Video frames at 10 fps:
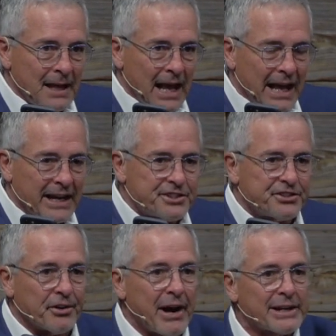And it's
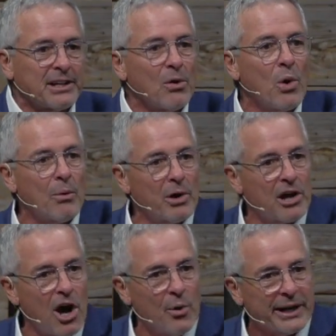directing where we're
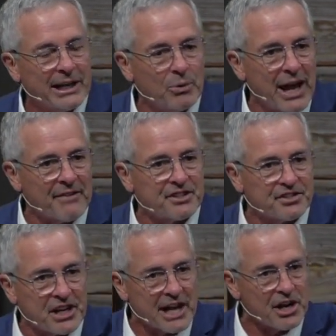going. And we have to
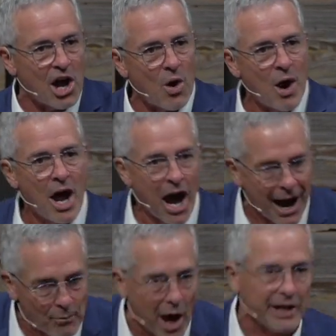say, no,
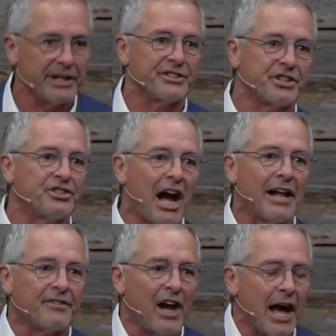I'm walking as a
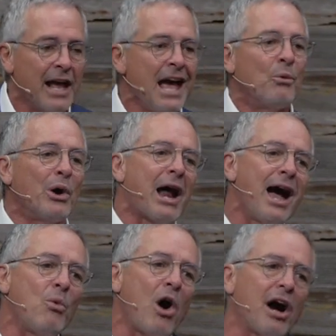child of God. When
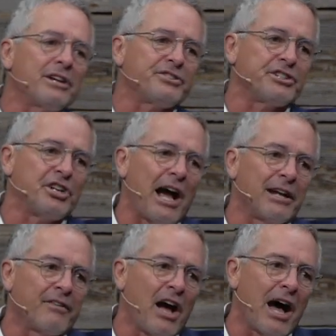I walk as a
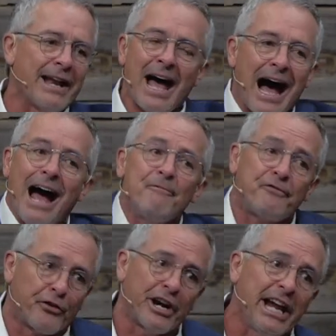child of God, I'm
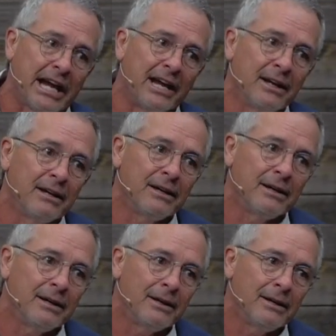free.
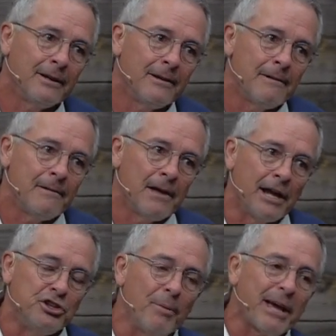
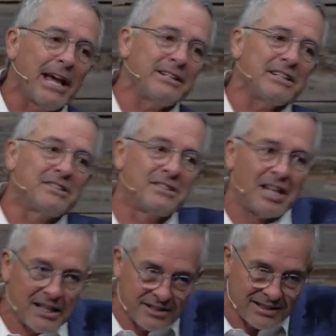And you begin
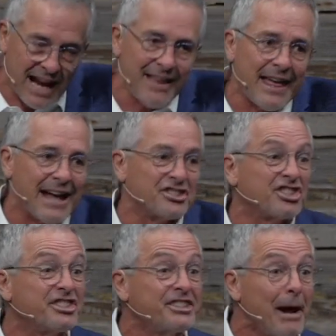to say that
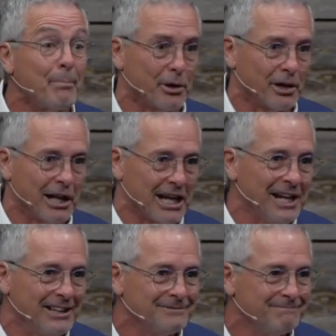
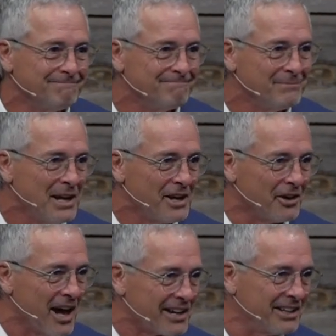stubbornly.
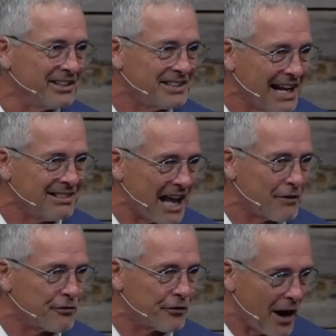You're not going to take
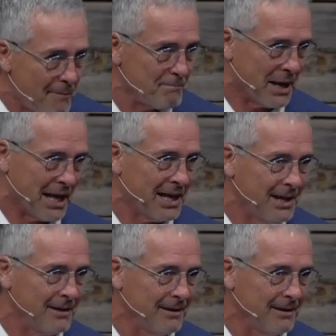that from me.